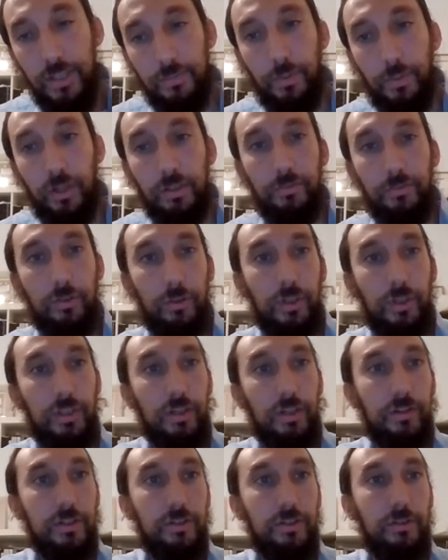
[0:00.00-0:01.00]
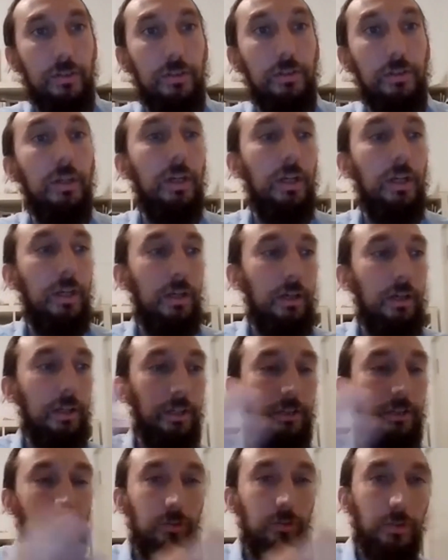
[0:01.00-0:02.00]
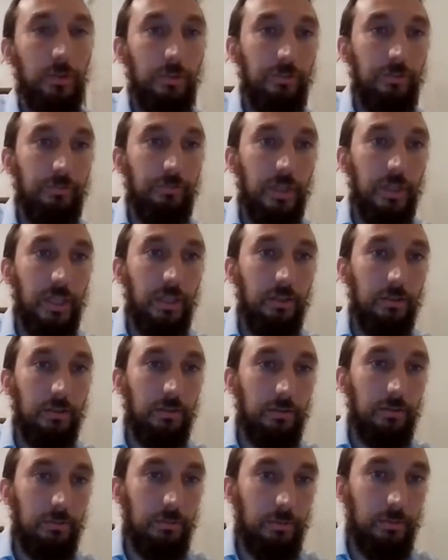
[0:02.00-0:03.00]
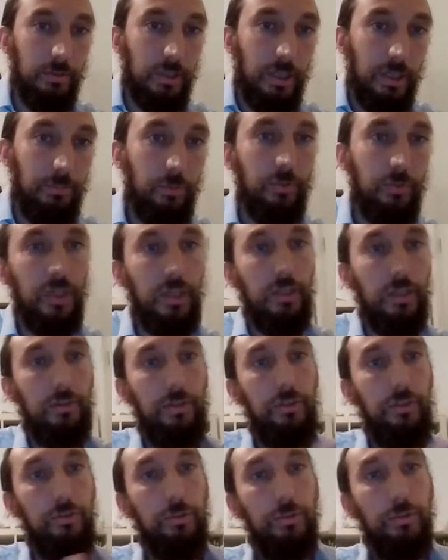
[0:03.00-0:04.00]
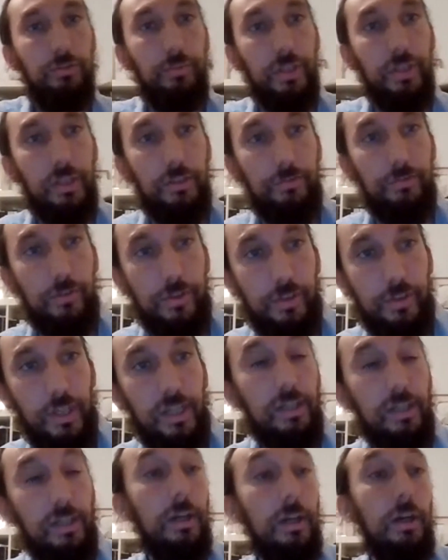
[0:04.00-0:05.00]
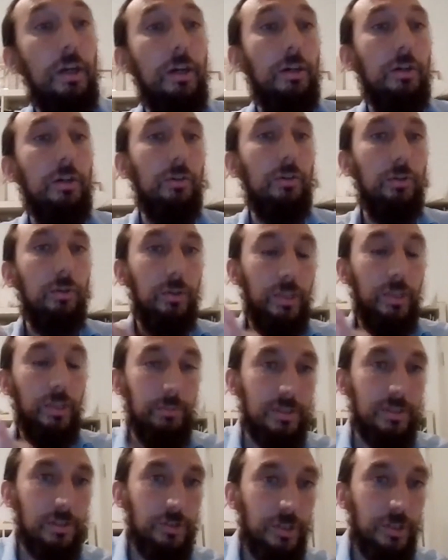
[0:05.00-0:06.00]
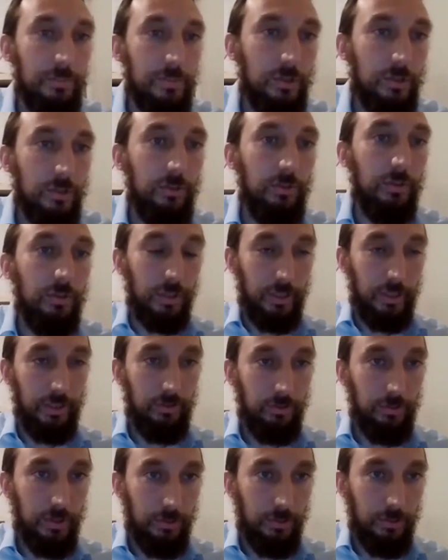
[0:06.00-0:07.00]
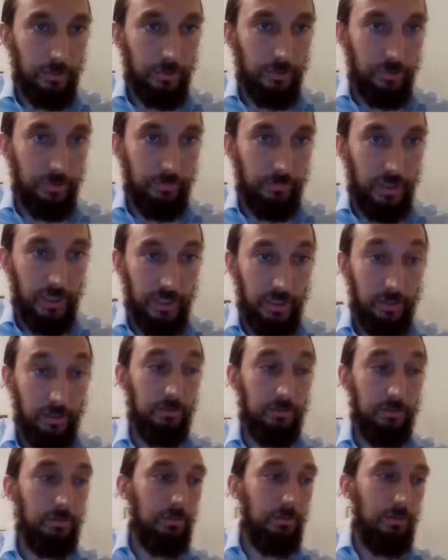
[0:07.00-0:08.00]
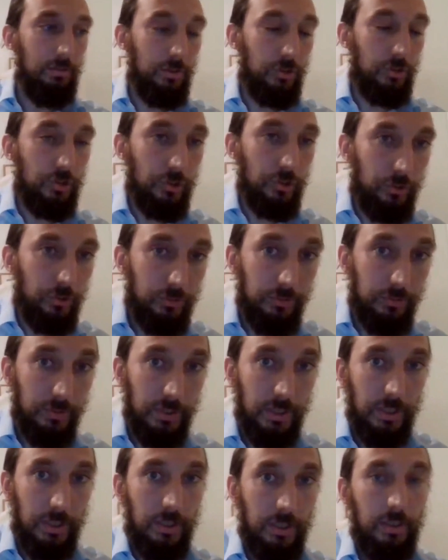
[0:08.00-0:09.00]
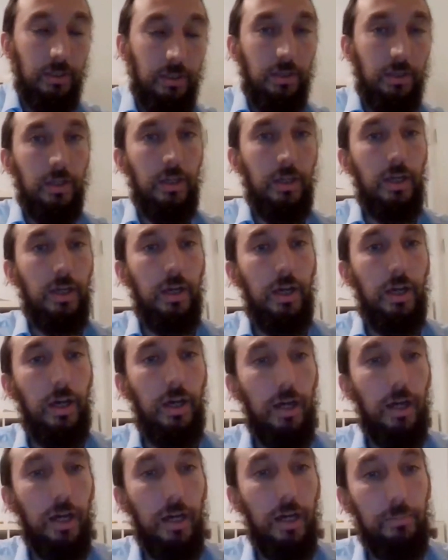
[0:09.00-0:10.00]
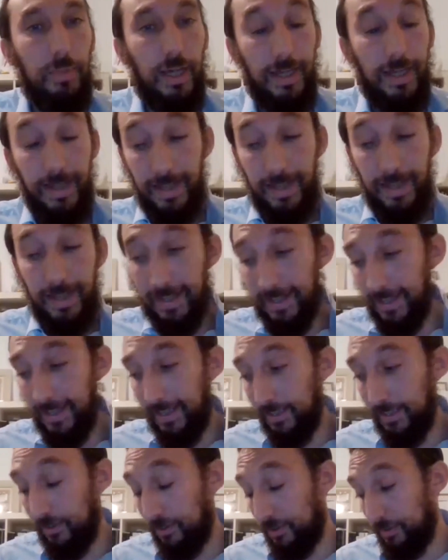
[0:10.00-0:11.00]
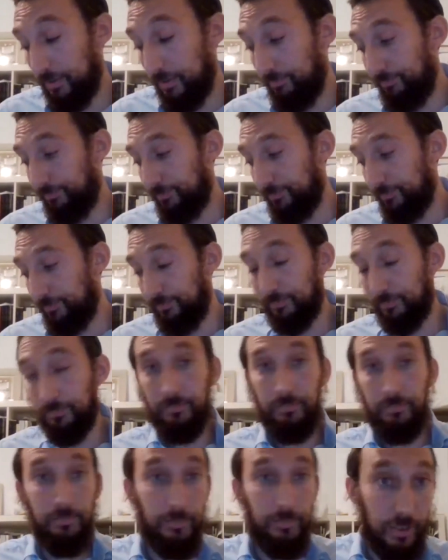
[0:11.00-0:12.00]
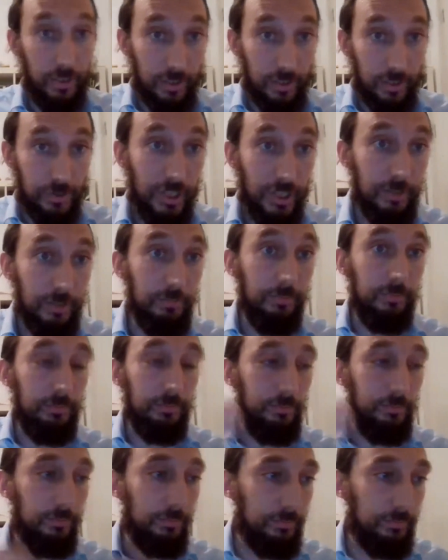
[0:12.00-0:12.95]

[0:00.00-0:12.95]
as part of Torah Eretz Yisrael. And I do it with my Chabura, or I do it with my Chavrusa, or Im Yitzhak Hashem soon, I do it with my Shul. And Baruch Hashem,